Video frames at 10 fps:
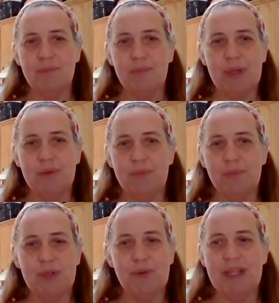We
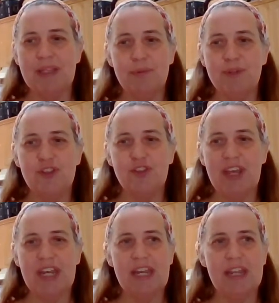would greatly
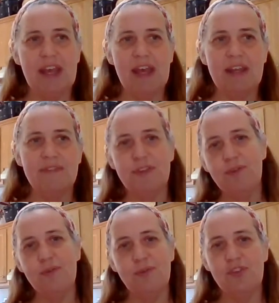appreciate it. And if
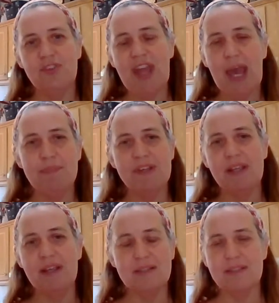you just happen
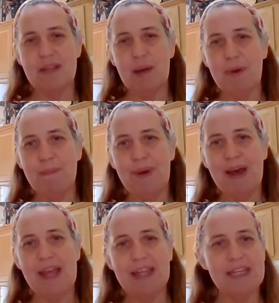to stop on
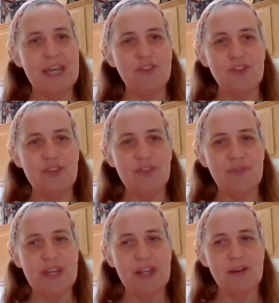by and catch this
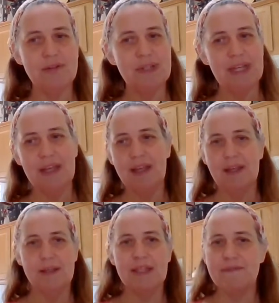video,
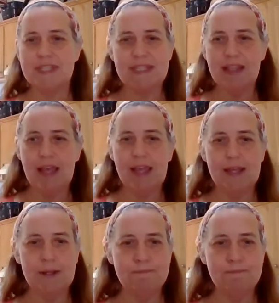give us a like.